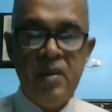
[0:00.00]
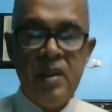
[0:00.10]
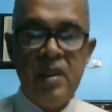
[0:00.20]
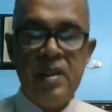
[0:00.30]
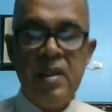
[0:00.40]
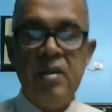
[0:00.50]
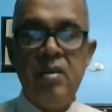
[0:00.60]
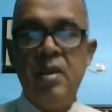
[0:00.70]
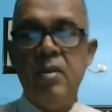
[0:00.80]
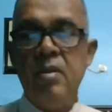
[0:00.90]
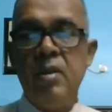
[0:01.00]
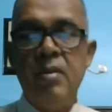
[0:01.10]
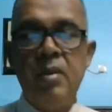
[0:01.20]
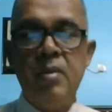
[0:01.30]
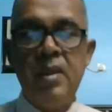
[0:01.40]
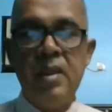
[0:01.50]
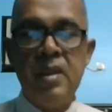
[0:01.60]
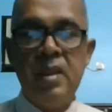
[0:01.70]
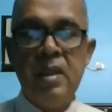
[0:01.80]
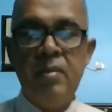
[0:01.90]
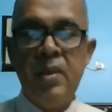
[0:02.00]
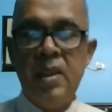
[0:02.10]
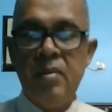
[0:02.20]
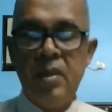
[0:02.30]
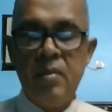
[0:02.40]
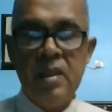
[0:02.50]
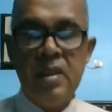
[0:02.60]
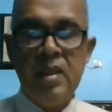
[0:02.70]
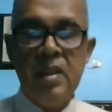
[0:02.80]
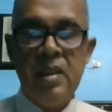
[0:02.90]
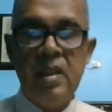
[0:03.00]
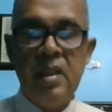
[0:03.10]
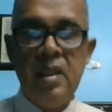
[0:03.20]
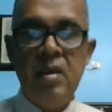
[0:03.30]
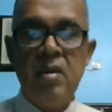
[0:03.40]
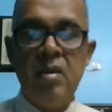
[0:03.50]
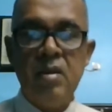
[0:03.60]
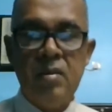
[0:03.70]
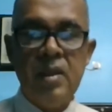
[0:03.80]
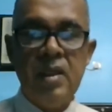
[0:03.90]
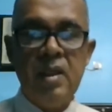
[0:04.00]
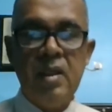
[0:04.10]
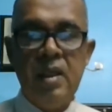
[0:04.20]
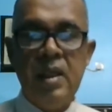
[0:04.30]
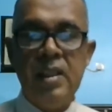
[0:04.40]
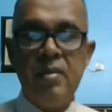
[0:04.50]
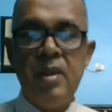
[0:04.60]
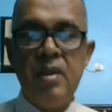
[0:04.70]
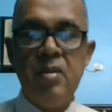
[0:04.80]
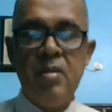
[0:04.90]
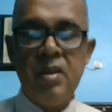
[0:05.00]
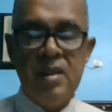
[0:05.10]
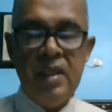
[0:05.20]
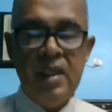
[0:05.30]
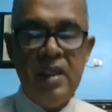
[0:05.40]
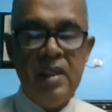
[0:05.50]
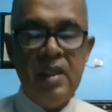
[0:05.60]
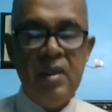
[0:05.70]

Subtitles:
We understand whenever we are preparing the PN preparation in the hospital, as Benito was said,